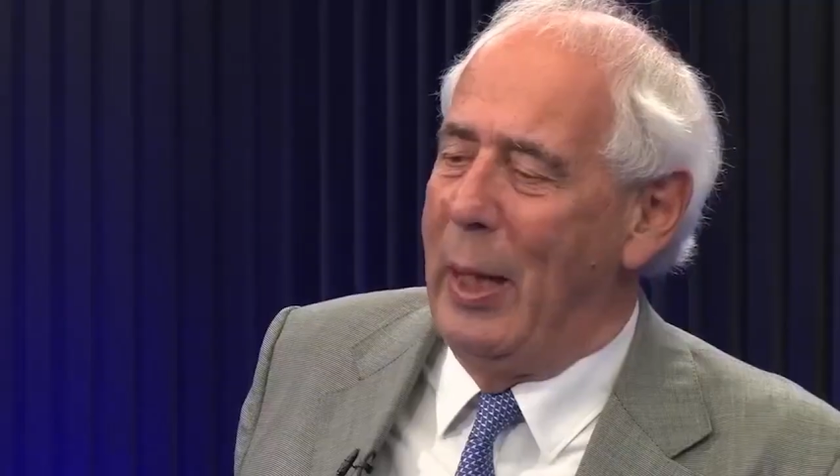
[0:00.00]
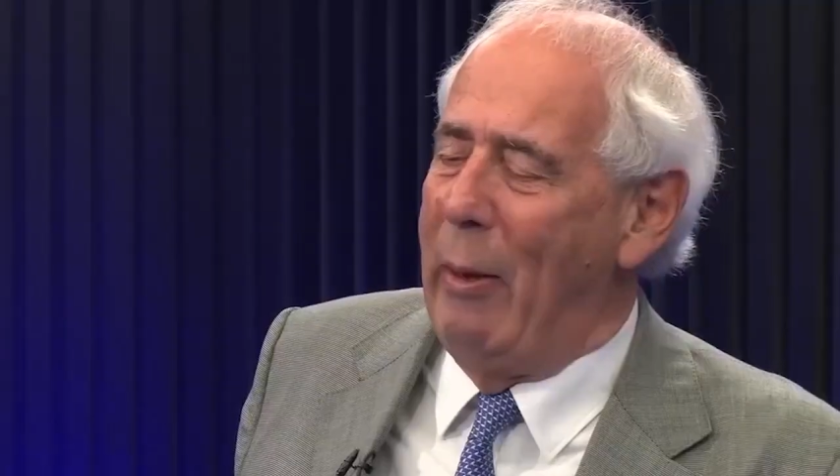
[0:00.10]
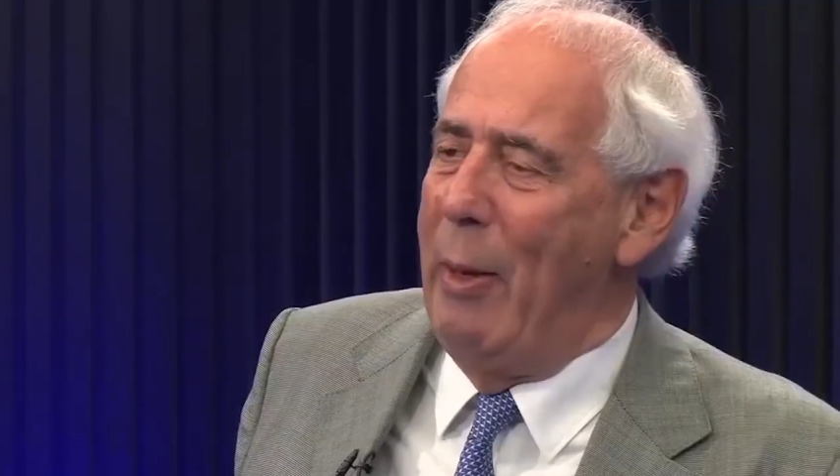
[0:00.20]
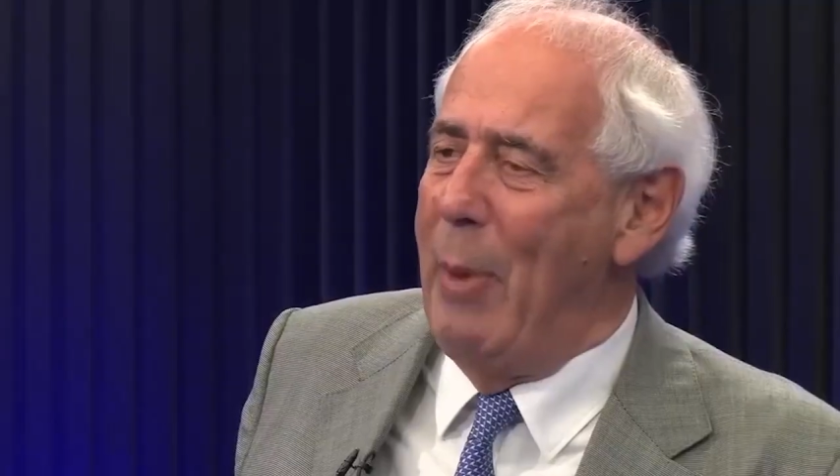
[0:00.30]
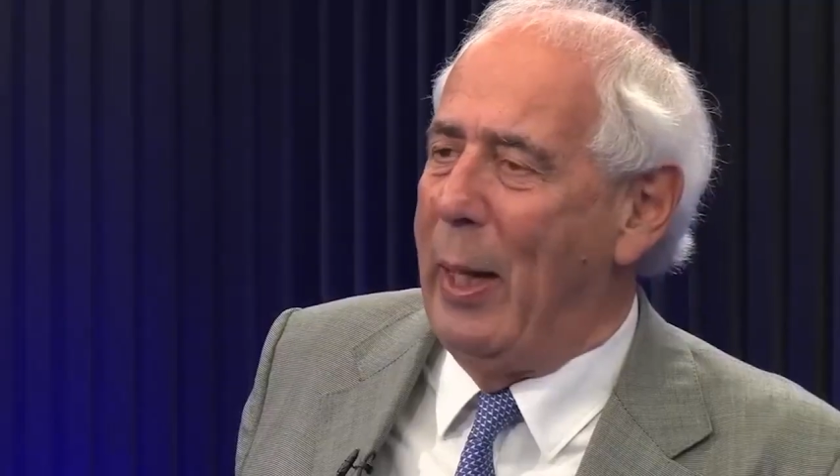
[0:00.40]
Then
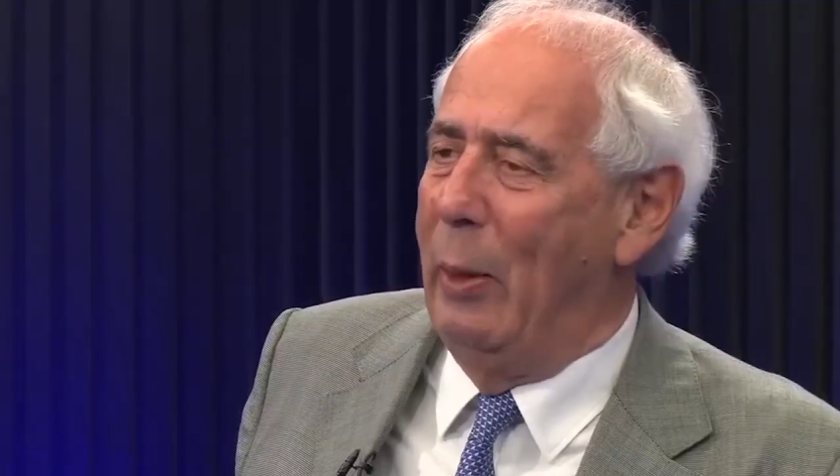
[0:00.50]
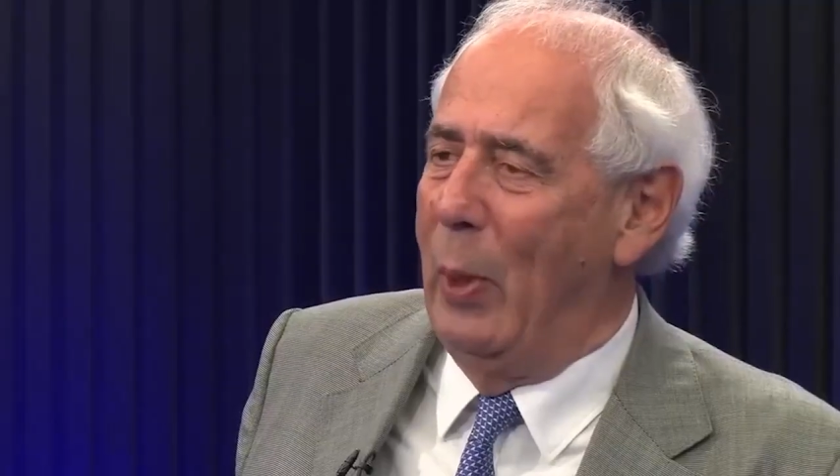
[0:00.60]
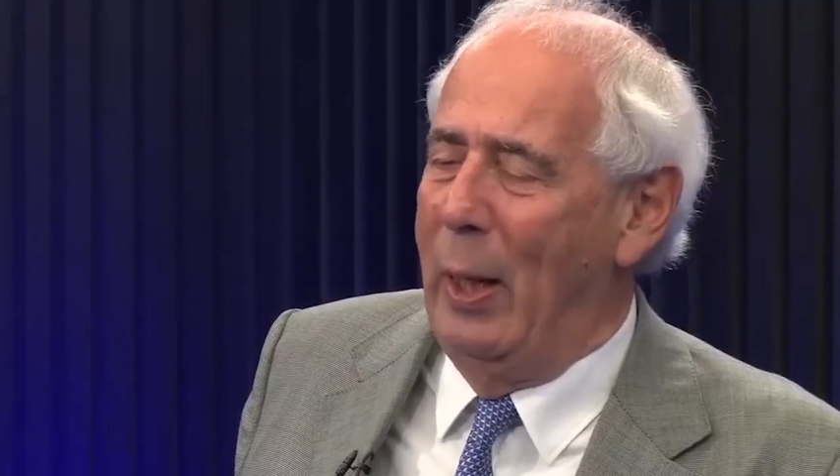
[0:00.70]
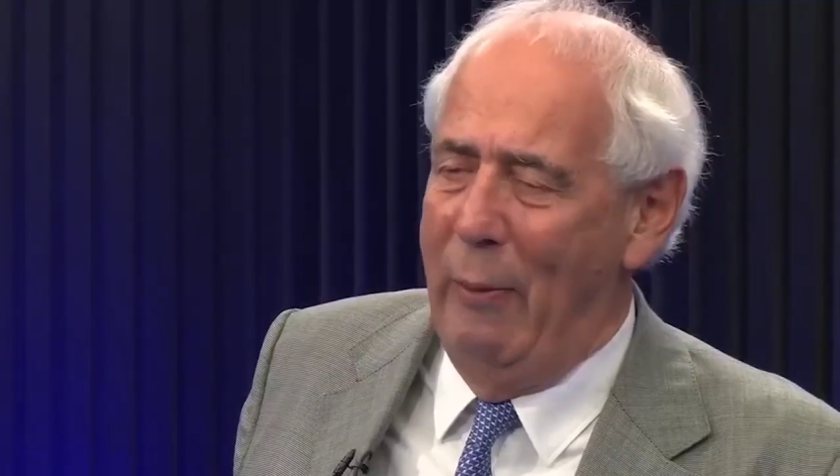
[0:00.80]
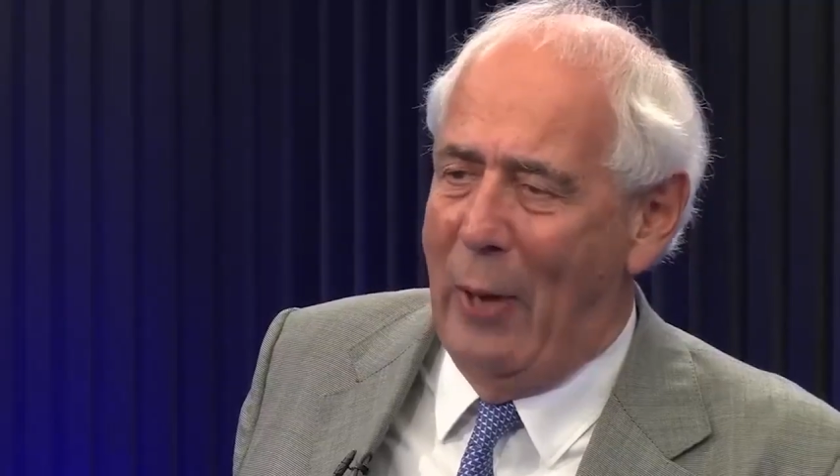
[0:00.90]
Harry and Meghan
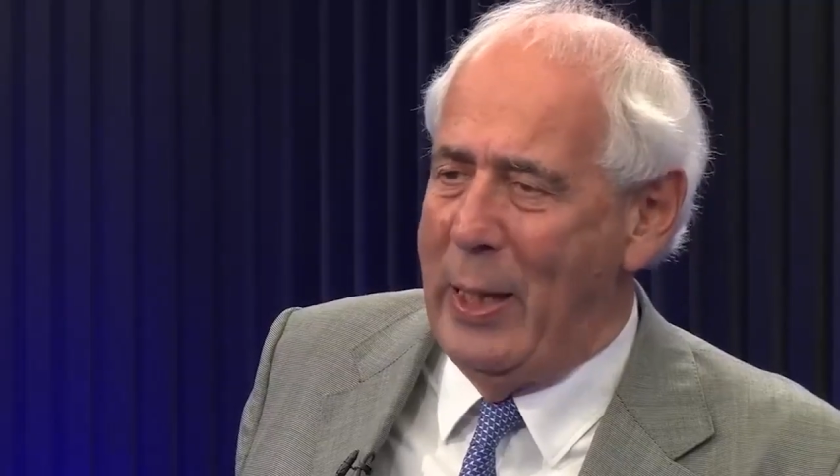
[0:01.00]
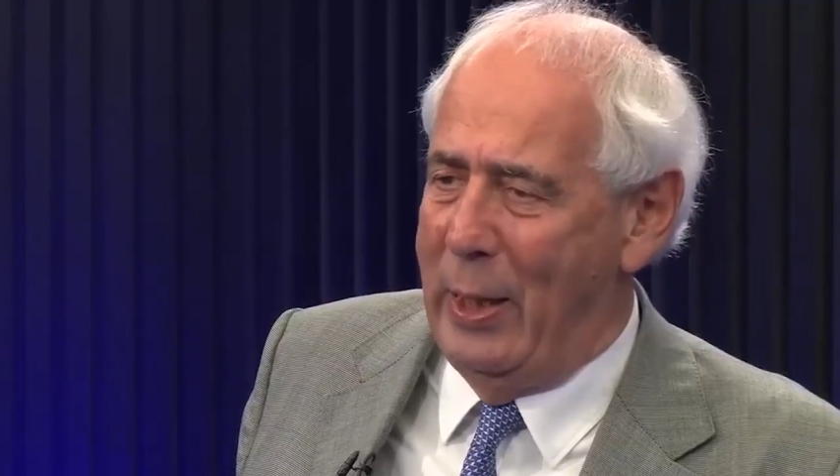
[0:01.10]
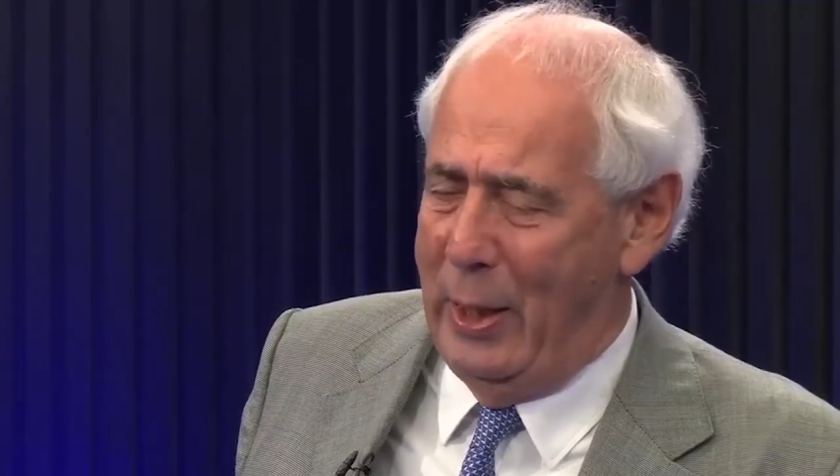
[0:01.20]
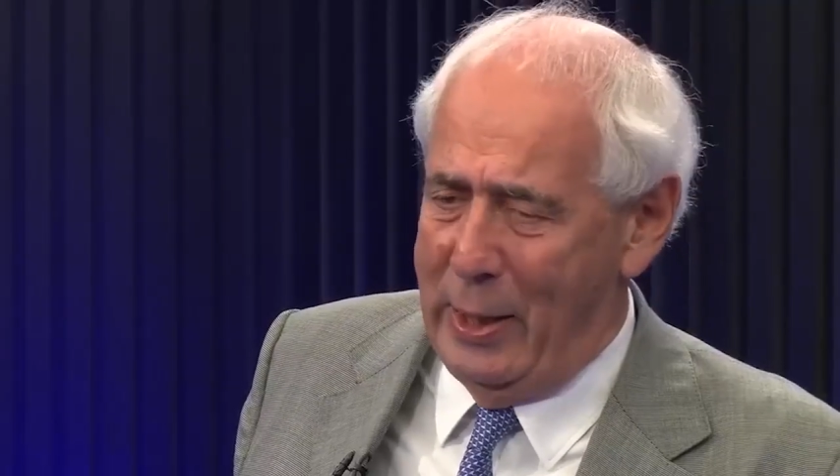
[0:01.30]
were invited